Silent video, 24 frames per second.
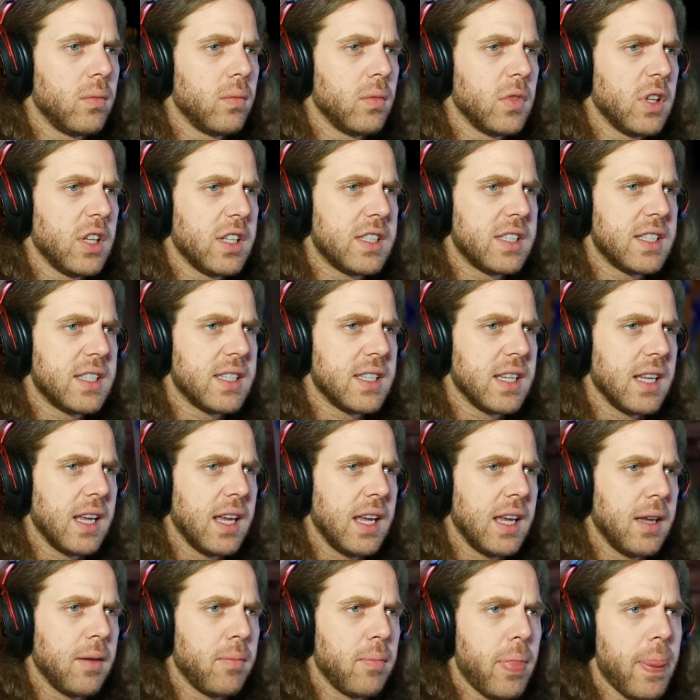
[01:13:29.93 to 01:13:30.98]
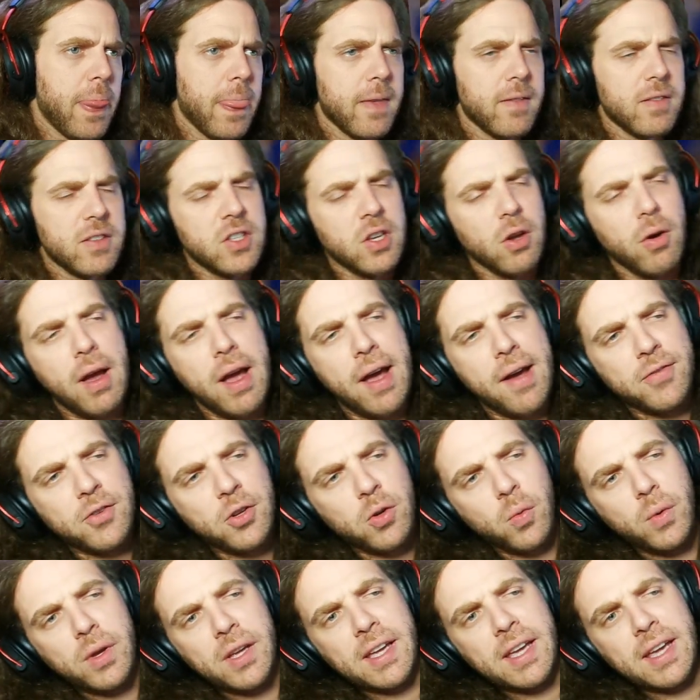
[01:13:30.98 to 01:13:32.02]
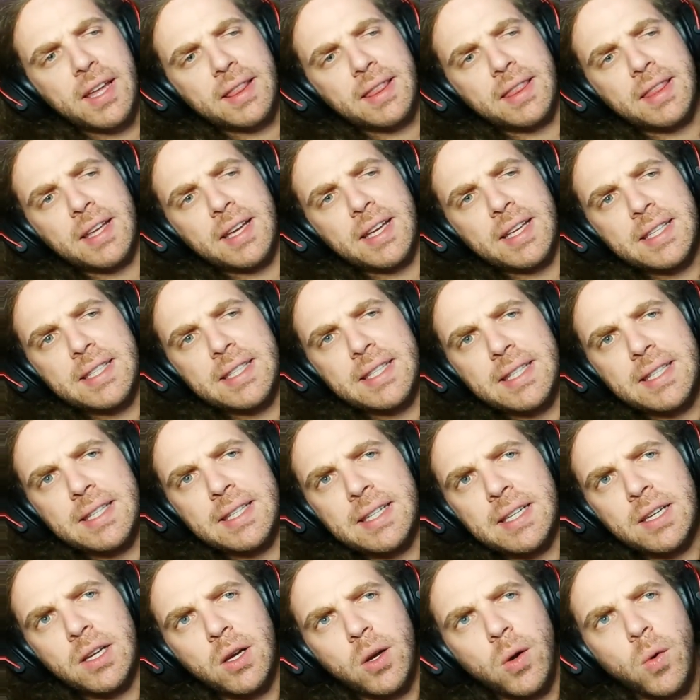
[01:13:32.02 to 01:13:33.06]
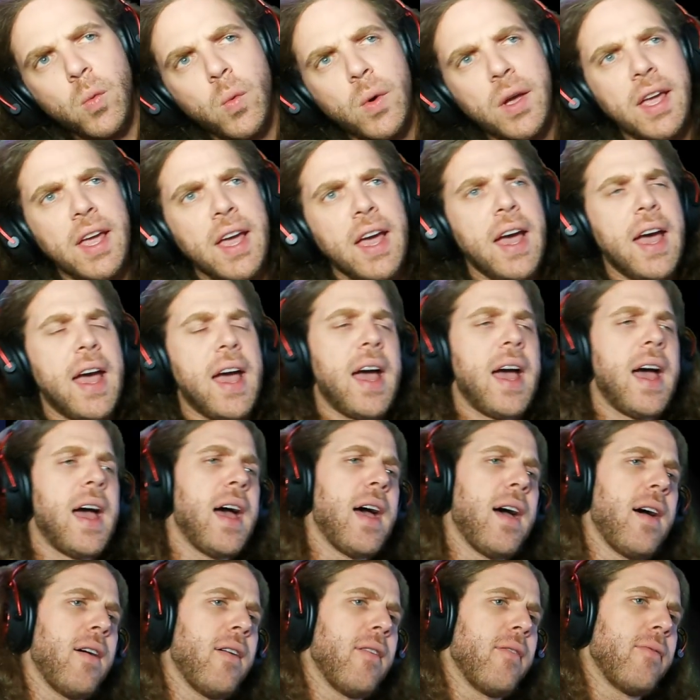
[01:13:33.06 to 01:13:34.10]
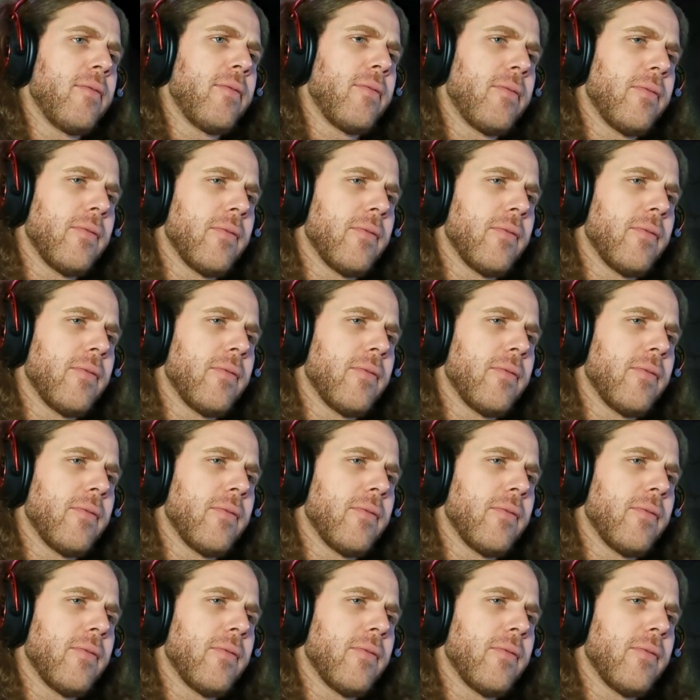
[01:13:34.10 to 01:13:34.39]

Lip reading: Let's see. So after we get this, we have